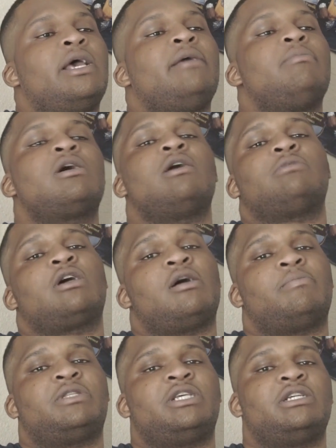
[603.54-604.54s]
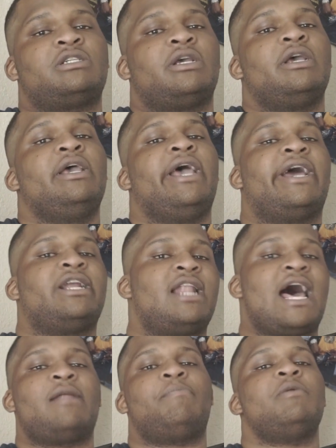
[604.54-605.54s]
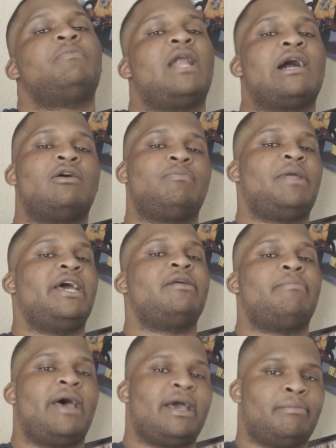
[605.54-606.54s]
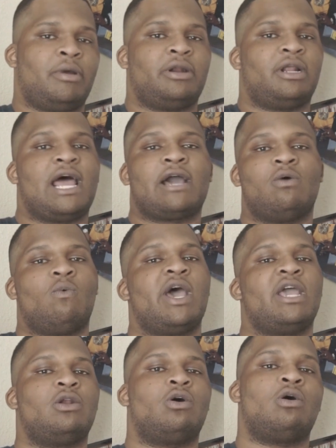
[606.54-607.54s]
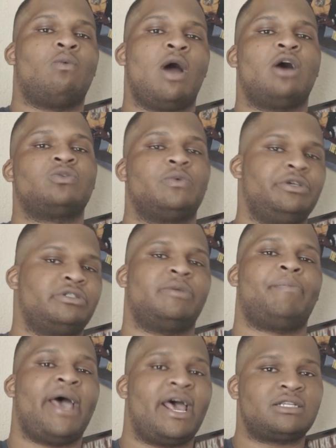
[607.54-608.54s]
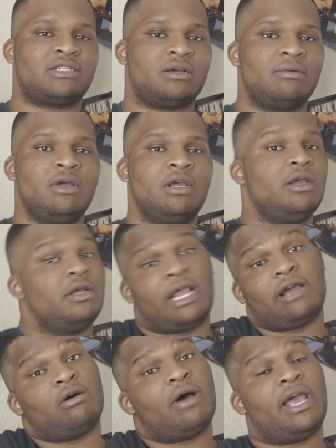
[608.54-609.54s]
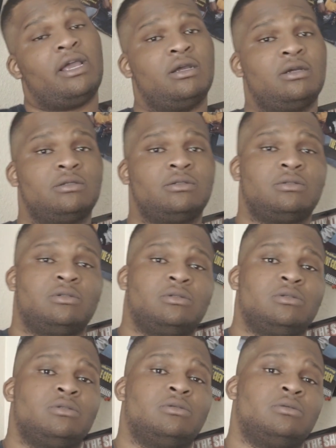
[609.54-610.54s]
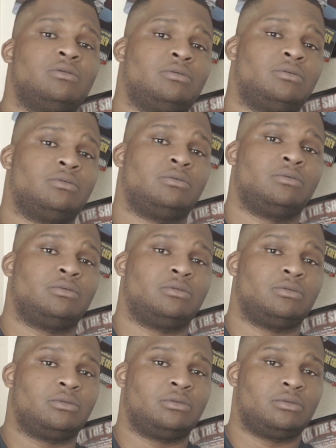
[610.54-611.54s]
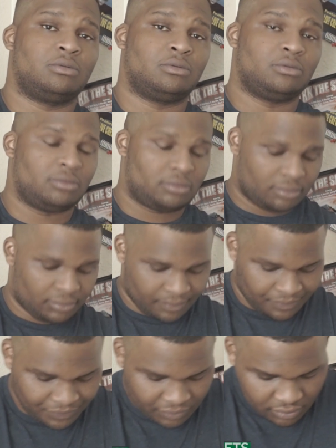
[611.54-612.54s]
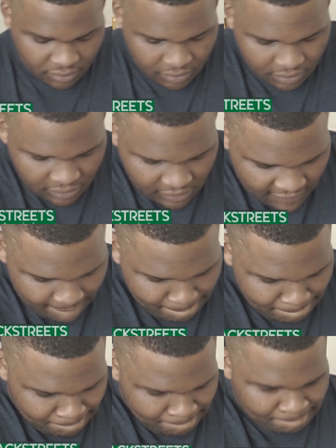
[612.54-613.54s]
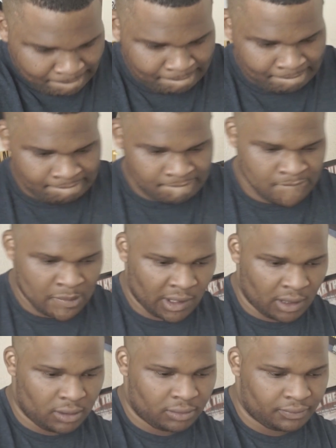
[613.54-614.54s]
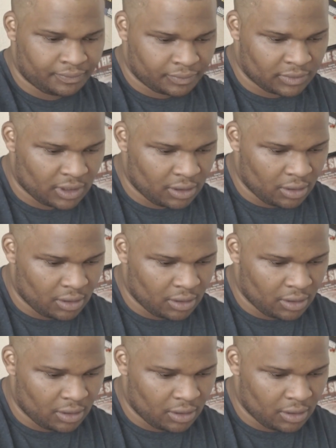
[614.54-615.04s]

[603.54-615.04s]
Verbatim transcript: it becomes a competition, and a lot of people not gonna play the back burner like a Wayne or a Ross when you surpass them. They gonna hate it. Man, speak on it, man. Speak on that a little bit, man. Why why people won't play the background